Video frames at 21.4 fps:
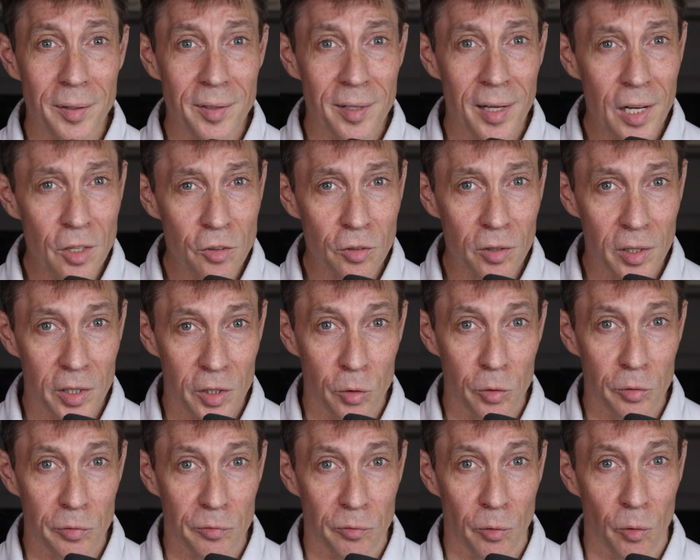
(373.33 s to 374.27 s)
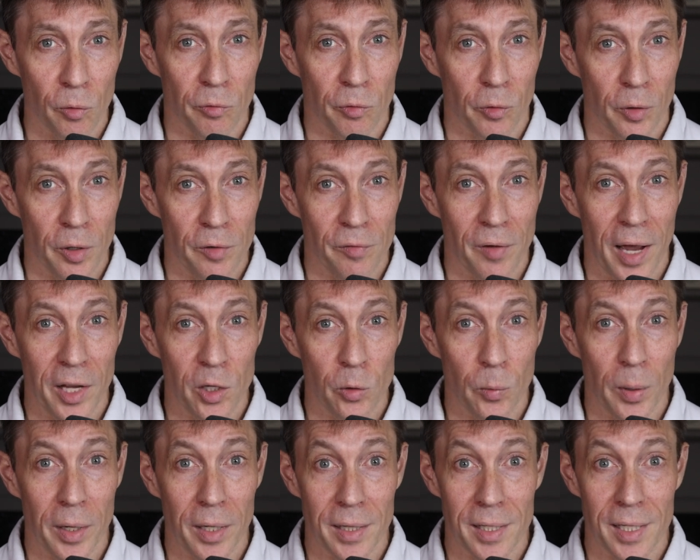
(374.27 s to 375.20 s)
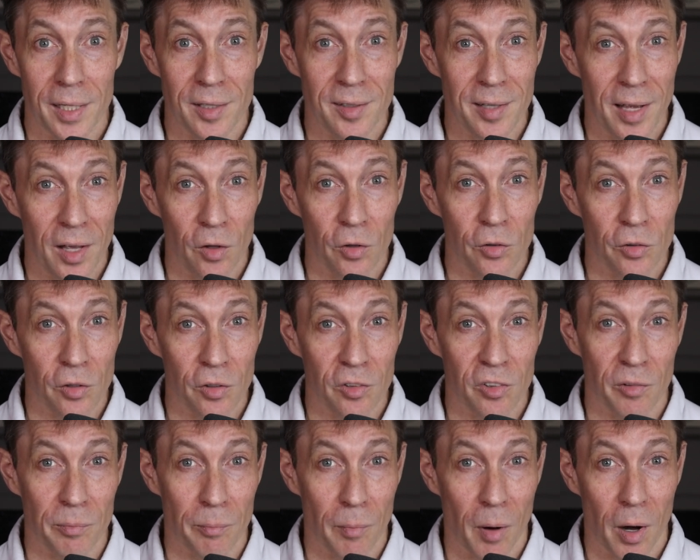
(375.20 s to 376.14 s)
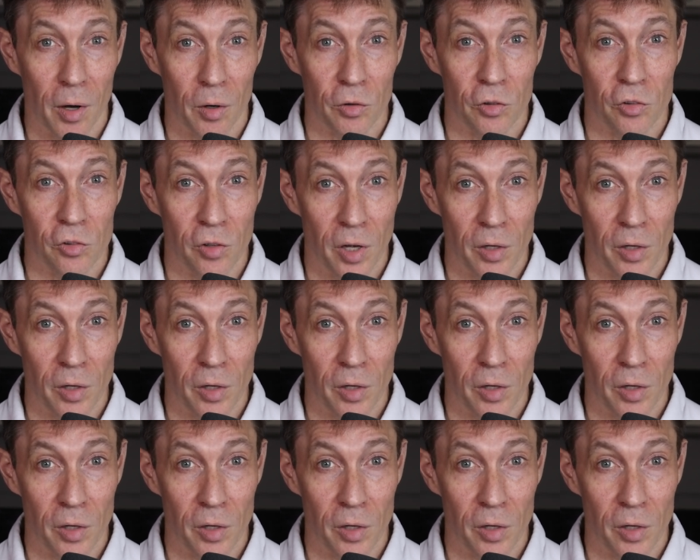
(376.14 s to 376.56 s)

potentially useful for evaluating the intelligence of models